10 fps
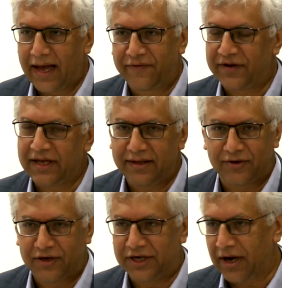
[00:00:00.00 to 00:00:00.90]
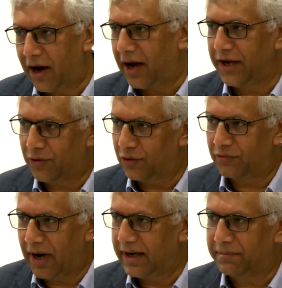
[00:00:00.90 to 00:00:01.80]
have to either die or
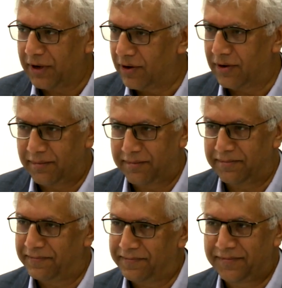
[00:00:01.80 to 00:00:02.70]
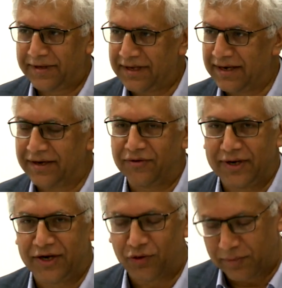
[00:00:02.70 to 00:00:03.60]
write a poem, you know,
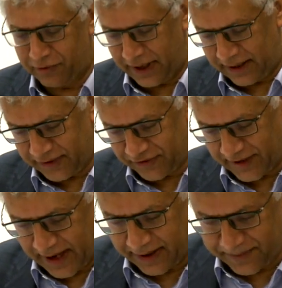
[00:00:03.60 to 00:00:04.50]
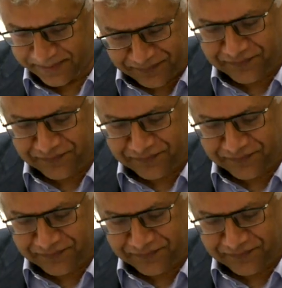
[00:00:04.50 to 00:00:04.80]
incorporating this fact.